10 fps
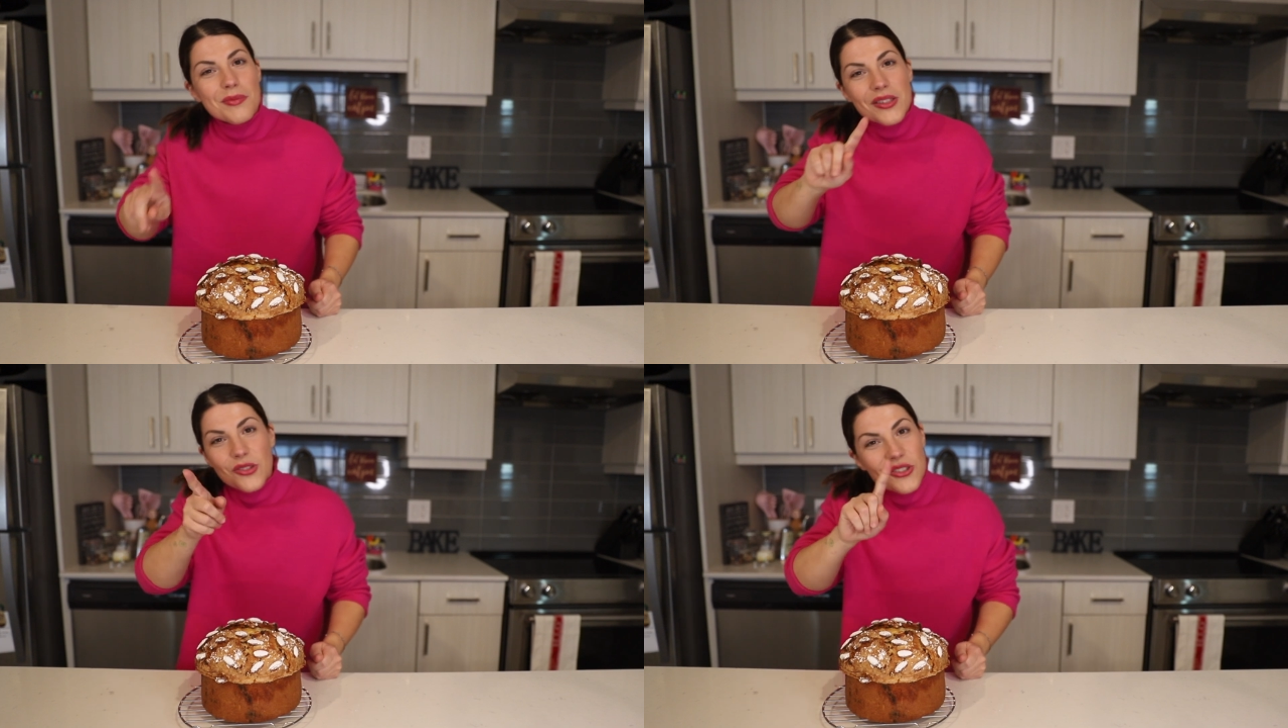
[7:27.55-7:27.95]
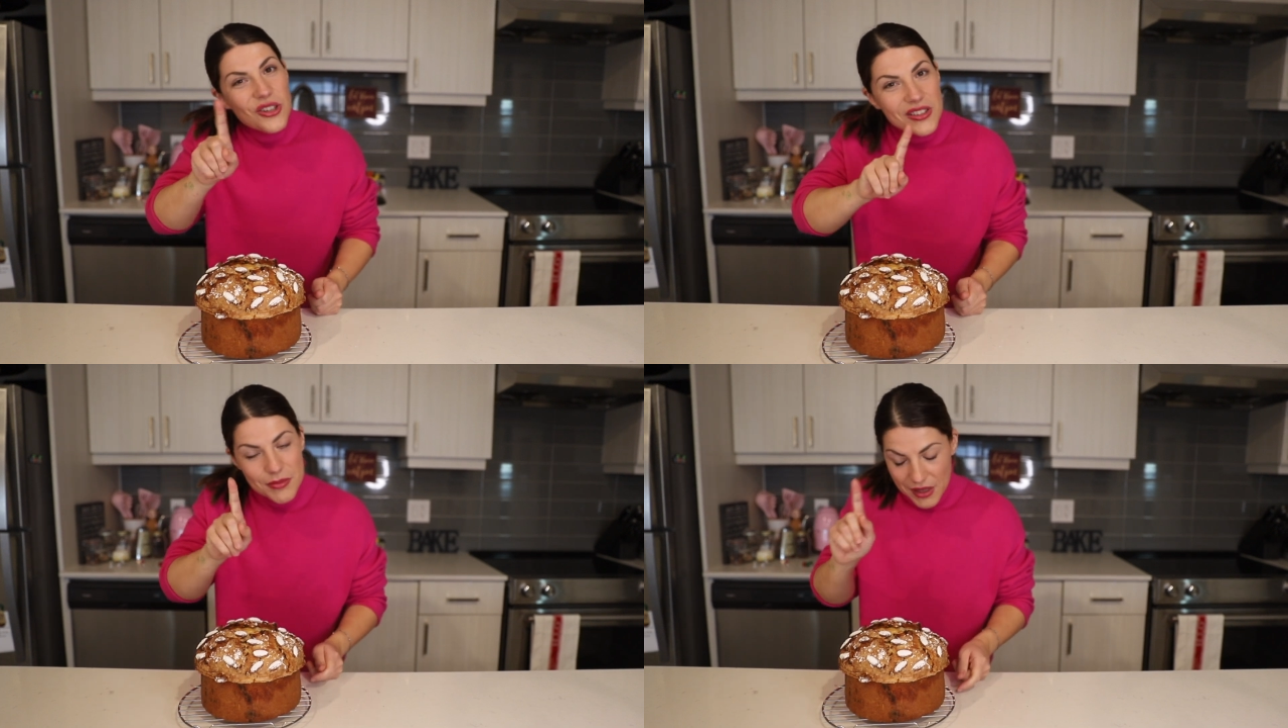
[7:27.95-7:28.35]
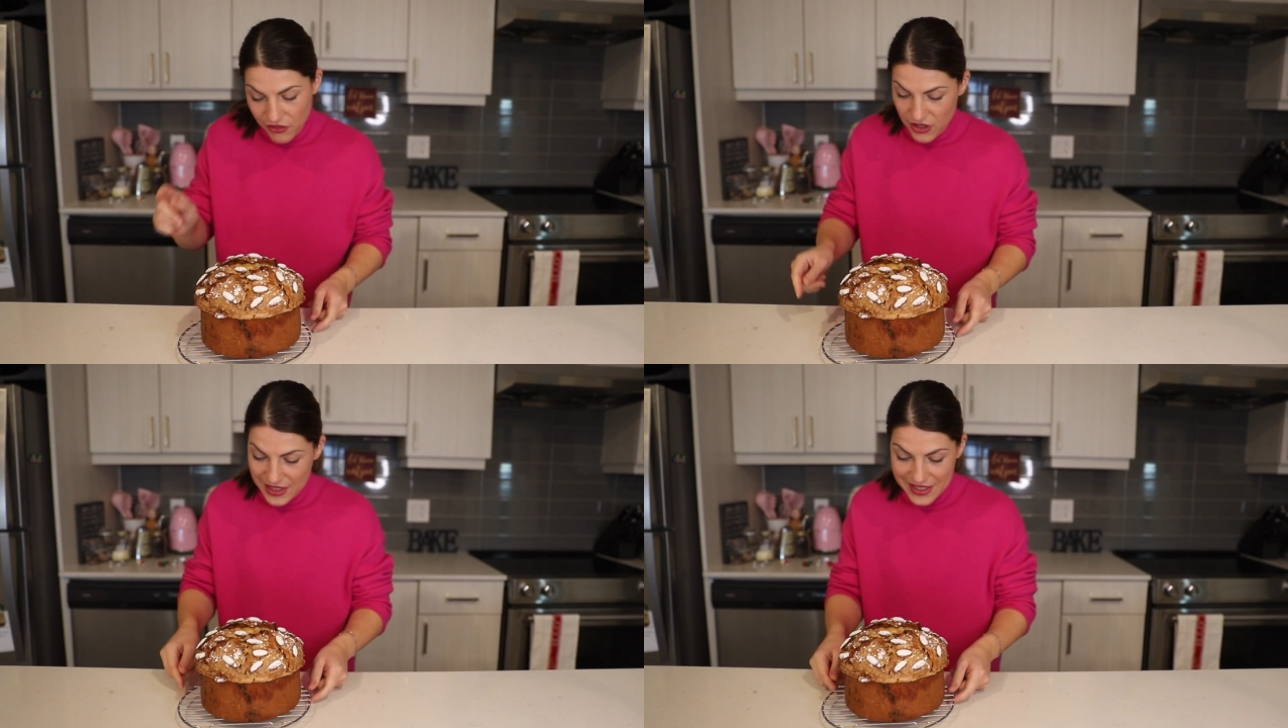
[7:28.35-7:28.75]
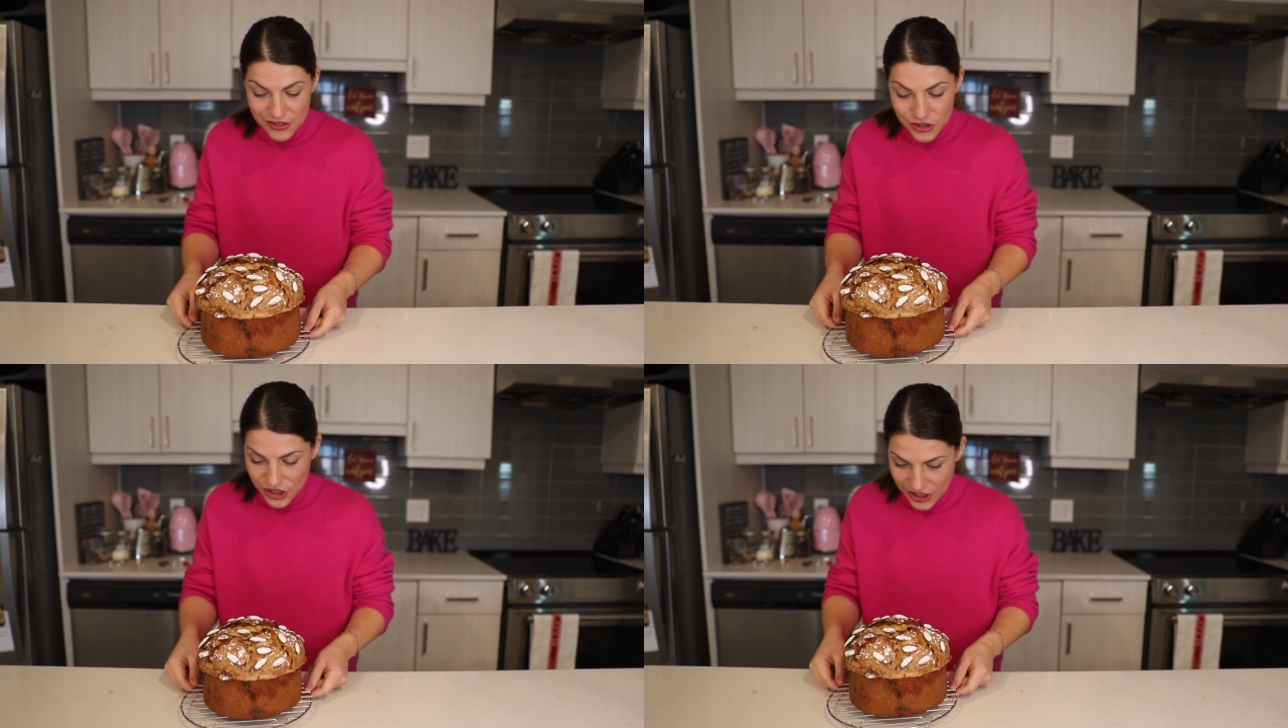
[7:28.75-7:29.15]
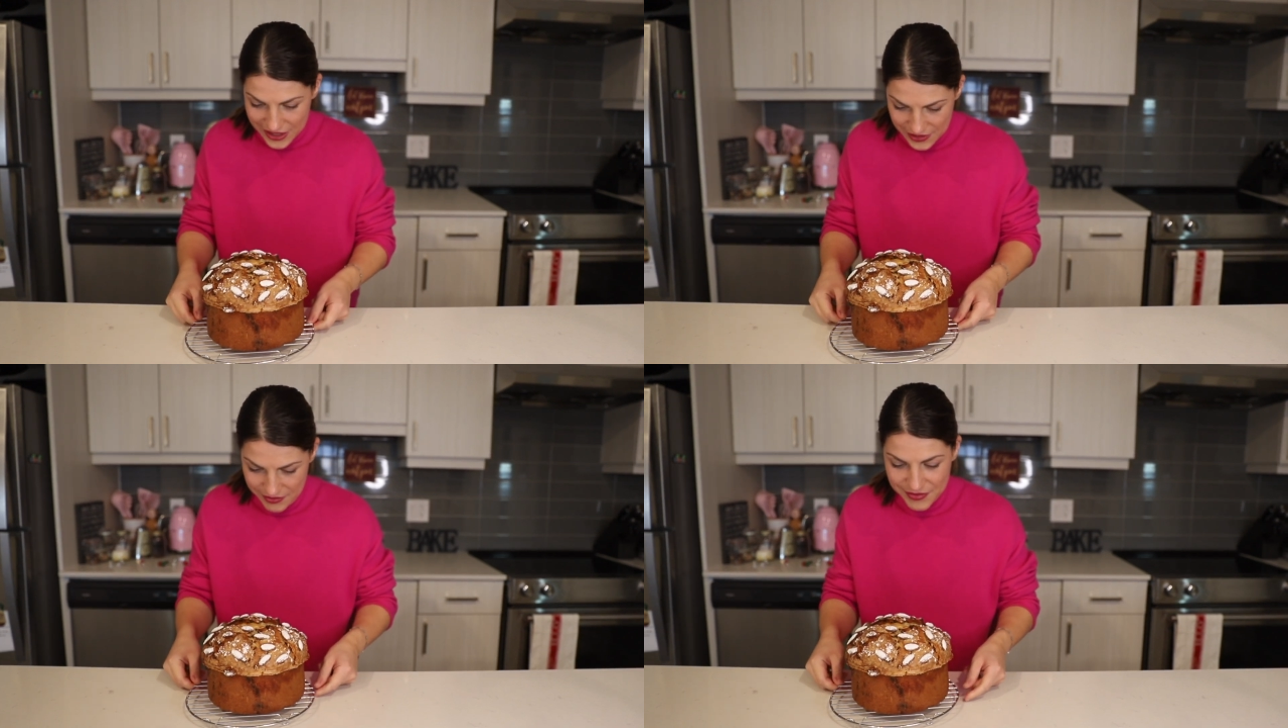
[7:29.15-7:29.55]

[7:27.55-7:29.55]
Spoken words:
but they're not, my friends. They're not.